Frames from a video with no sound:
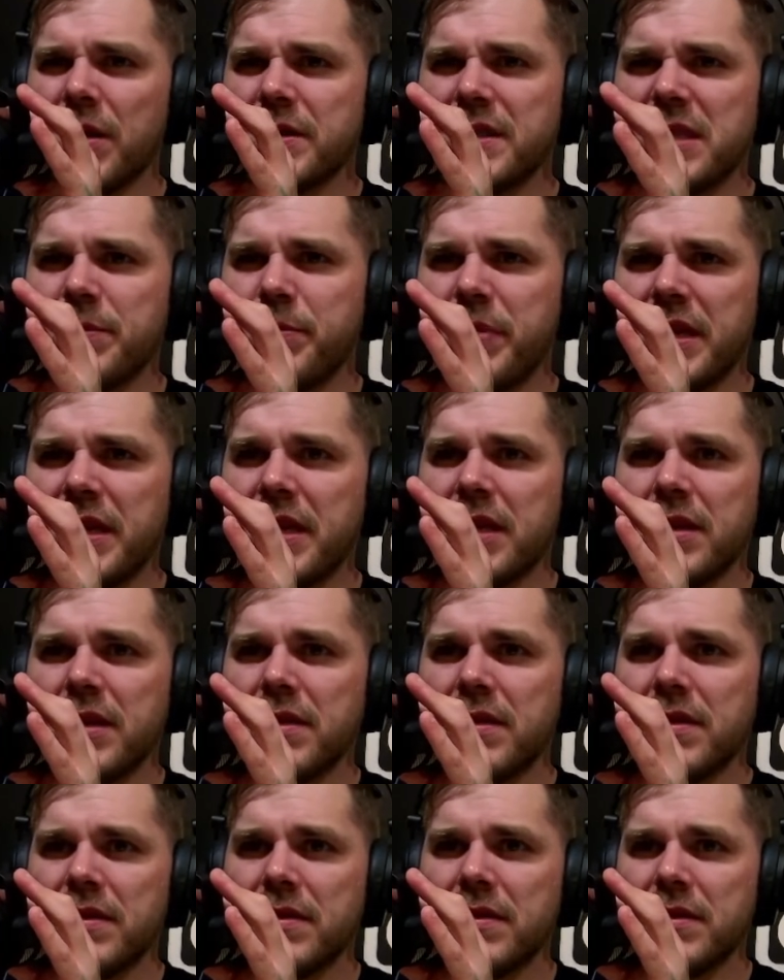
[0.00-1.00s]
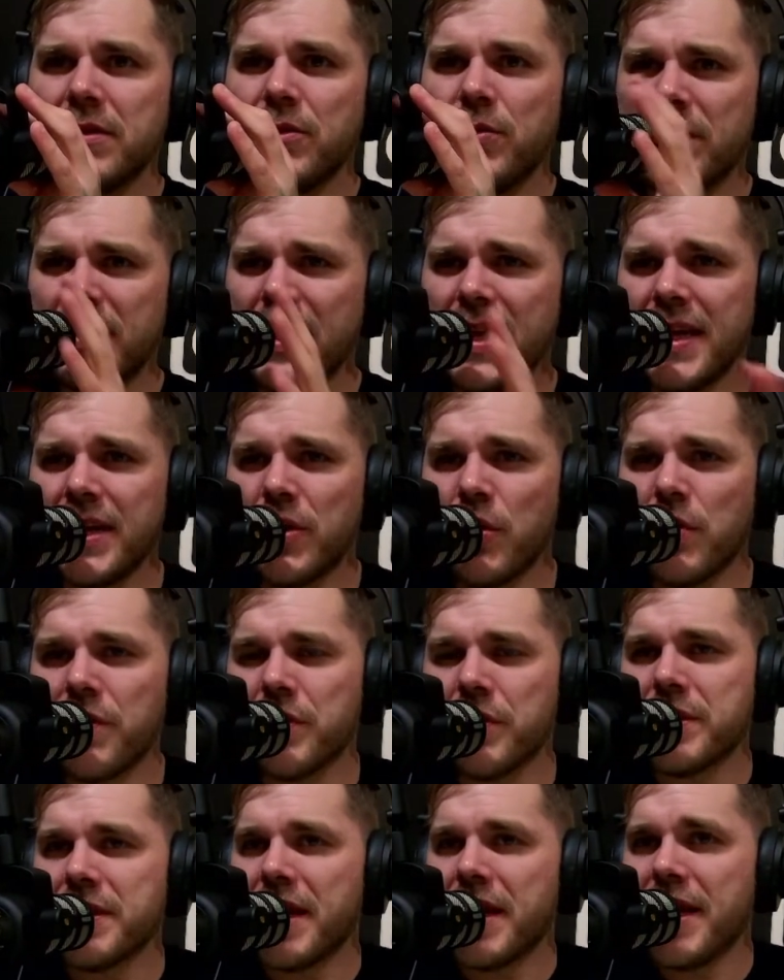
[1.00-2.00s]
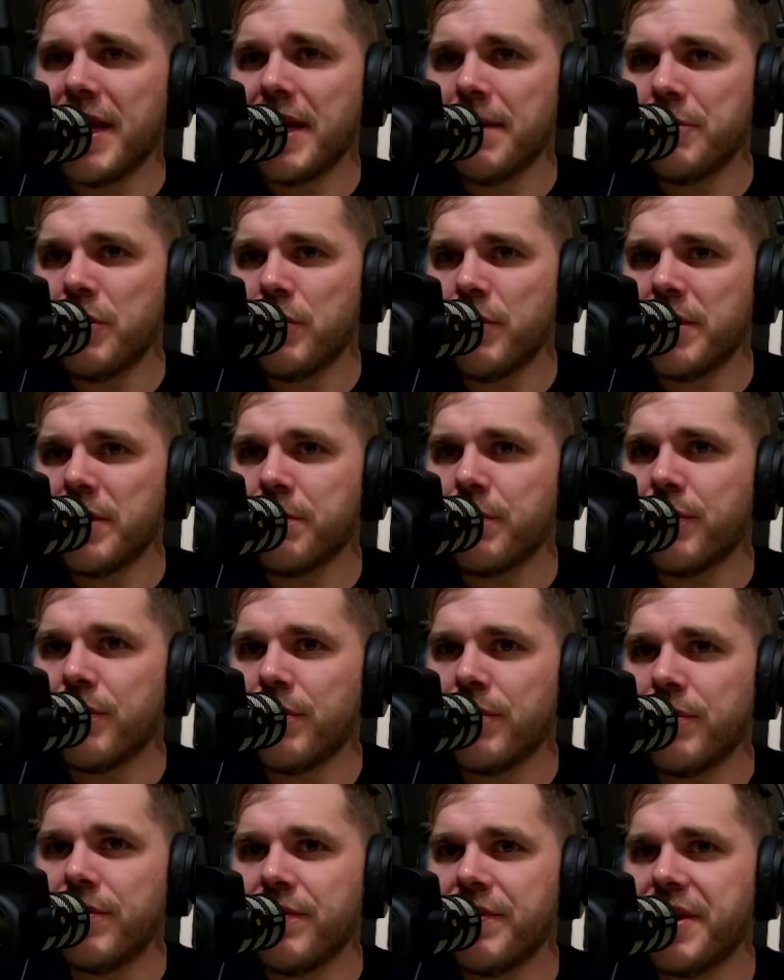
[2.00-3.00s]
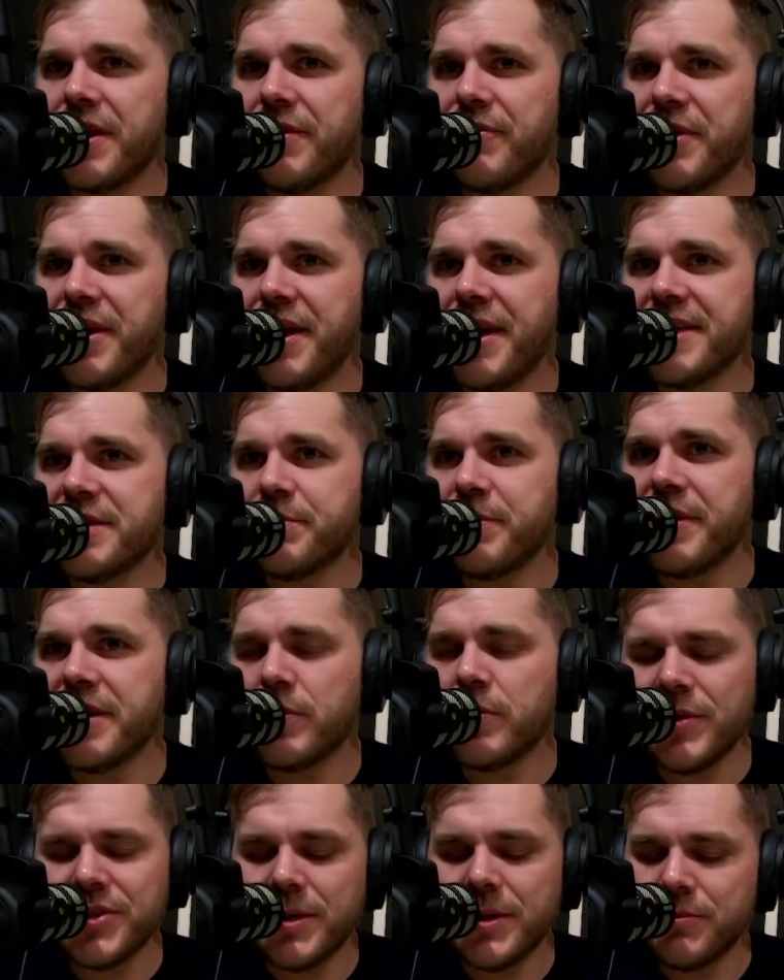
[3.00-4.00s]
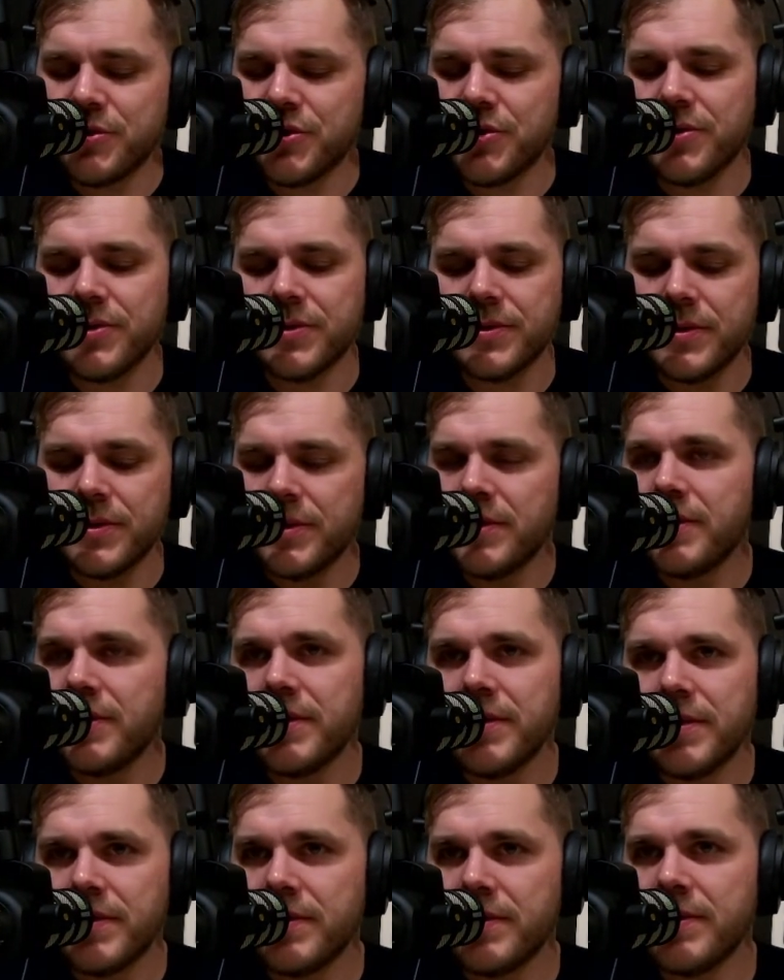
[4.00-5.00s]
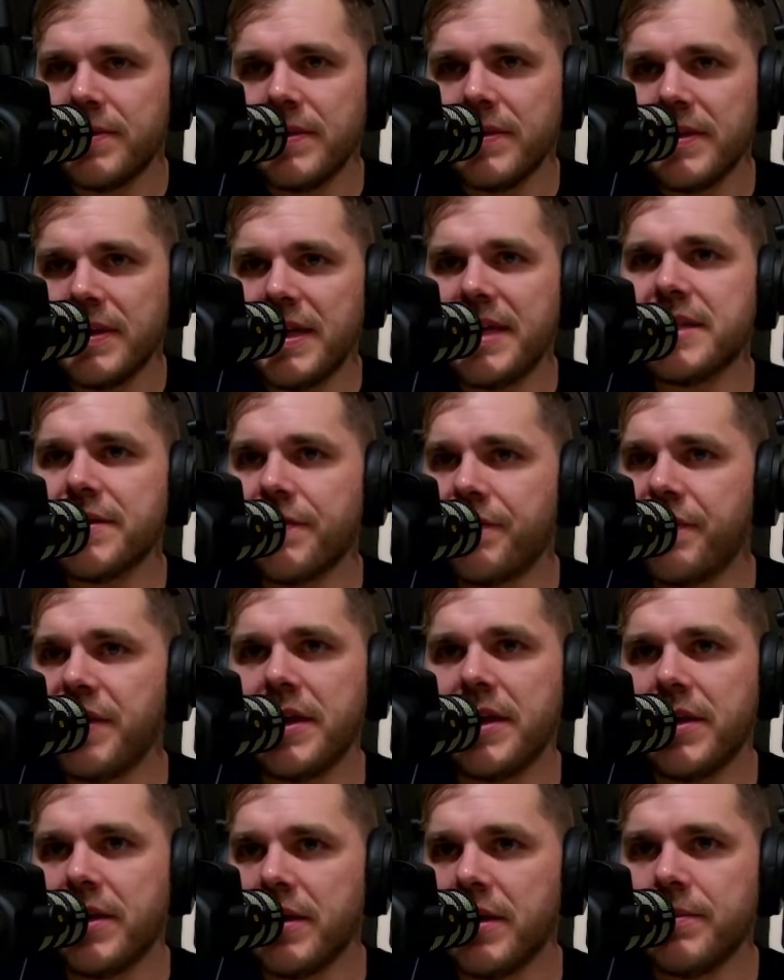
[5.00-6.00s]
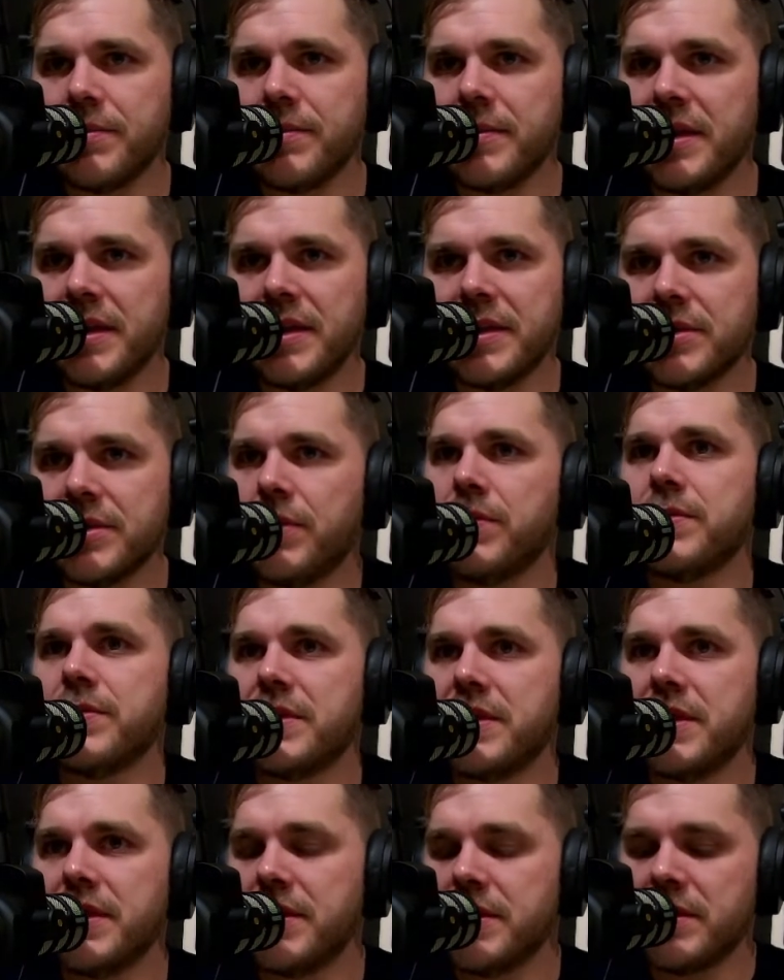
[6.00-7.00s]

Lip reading: been in, you'd think over time you would improve in every aspect, which I'm sure he's a phenom in his own sense. But,